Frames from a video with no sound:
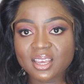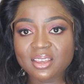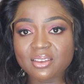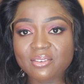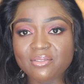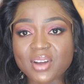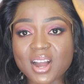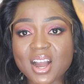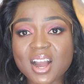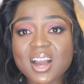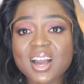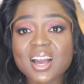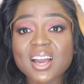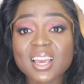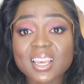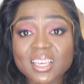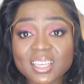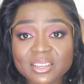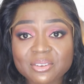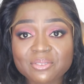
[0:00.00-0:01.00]
if
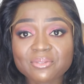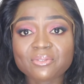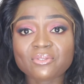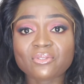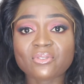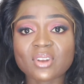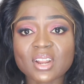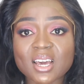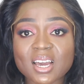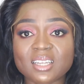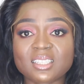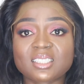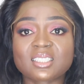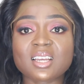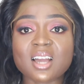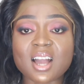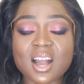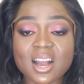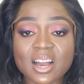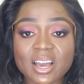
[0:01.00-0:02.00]
I
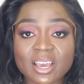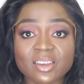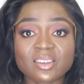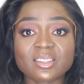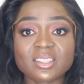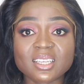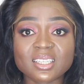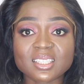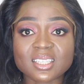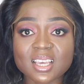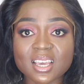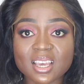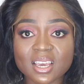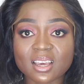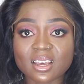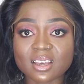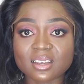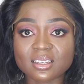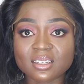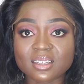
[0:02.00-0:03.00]
flat iron this
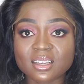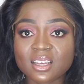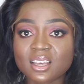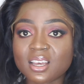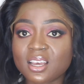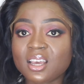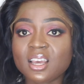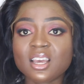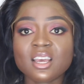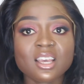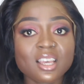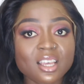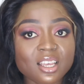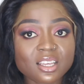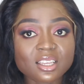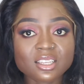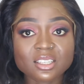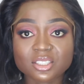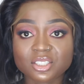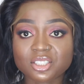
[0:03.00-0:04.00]
hair,
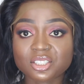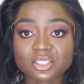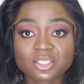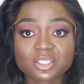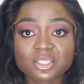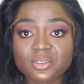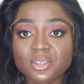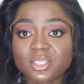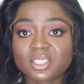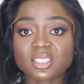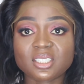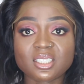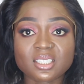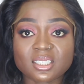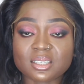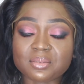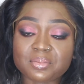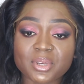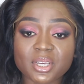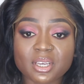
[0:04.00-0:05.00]
it's just going to
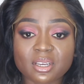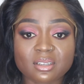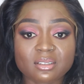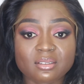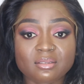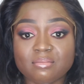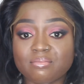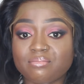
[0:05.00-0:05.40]
disappear.